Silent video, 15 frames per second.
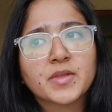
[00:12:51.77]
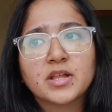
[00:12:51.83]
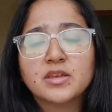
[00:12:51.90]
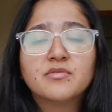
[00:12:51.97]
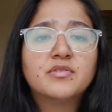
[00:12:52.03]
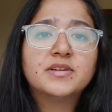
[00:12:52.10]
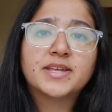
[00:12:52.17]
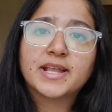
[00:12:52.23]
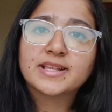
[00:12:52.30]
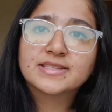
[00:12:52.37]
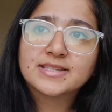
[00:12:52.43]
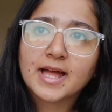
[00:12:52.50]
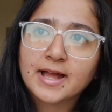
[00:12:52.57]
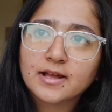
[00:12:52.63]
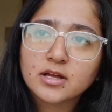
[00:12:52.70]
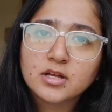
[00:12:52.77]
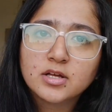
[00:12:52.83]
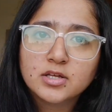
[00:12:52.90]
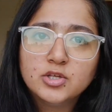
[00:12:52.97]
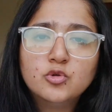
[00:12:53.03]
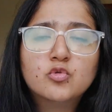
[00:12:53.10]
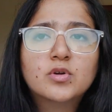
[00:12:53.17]
different tech stack.
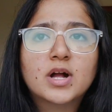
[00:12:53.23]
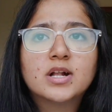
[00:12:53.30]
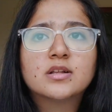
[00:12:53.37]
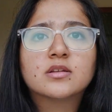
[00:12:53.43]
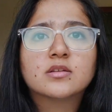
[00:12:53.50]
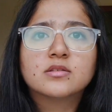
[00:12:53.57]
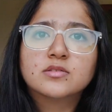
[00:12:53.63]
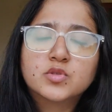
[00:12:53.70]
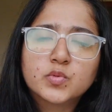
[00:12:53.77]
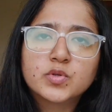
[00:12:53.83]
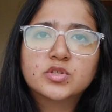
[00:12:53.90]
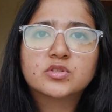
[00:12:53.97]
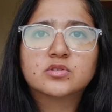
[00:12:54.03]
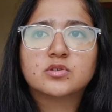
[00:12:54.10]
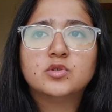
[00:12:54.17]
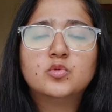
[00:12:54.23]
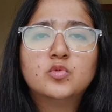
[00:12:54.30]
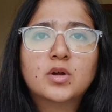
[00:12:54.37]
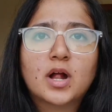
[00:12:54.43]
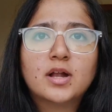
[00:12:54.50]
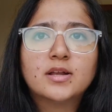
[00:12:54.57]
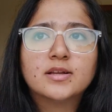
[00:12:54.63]
You can't switch, you
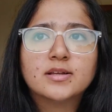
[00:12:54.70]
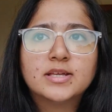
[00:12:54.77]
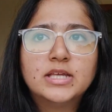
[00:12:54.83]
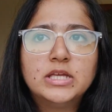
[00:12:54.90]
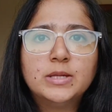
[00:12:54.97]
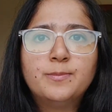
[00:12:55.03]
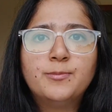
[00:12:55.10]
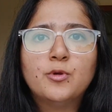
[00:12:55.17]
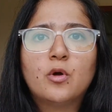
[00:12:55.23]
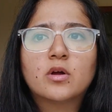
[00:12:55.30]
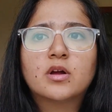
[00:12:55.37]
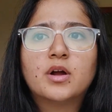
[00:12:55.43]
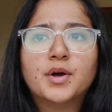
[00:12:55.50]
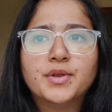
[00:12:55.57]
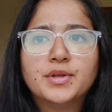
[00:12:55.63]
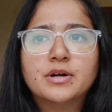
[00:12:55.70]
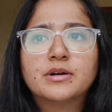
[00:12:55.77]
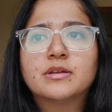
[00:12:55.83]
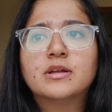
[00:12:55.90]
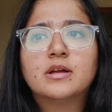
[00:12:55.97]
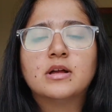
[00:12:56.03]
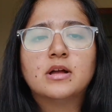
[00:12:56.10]
can't keep your
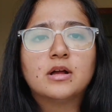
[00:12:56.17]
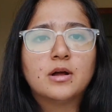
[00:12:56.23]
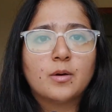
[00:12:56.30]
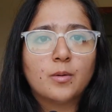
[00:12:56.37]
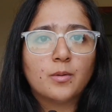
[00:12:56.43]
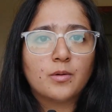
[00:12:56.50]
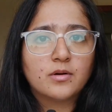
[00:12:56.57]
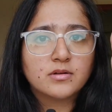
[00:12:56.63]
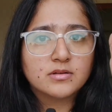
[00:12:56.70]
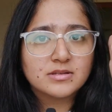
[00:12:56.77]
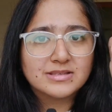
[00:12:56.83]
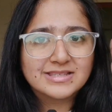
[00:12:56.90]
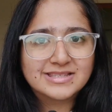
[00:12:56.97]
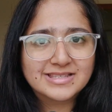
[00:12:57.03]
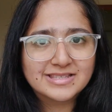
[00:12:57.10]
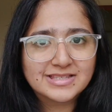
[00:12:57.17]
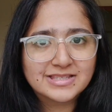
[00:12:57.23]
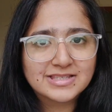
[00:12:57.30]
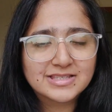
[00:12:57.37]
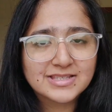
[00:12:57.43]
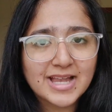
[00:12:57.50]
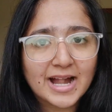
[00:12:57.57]
career
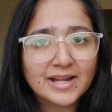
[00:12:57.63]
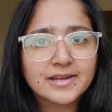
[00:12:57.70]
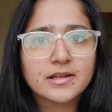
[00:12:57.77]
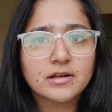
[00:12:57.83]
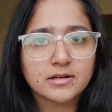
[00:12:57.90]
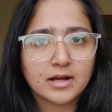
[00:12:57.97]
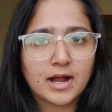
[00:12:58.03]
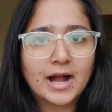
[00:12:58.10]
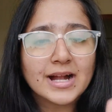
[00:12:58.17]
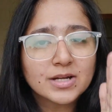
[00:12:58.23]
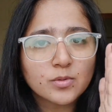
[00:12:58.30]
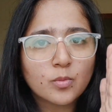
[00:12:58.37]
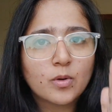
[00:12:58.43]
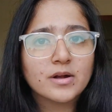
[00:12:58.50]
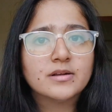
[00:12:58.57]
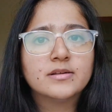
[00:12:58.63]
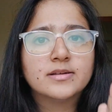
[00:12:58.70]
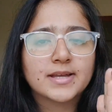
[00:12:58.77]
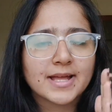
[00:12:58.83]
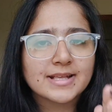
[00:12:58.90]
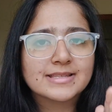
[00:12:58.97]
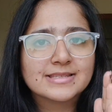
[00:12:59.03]
static at one
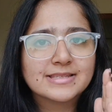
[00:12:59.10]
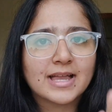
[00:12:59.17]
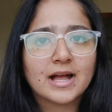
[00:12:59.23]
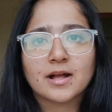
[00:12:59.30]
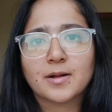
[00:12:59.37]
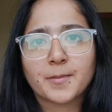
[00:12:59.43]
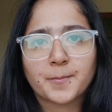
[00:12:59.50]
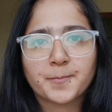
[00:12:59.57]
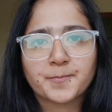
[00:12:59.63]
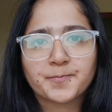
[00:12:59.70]
tech stack.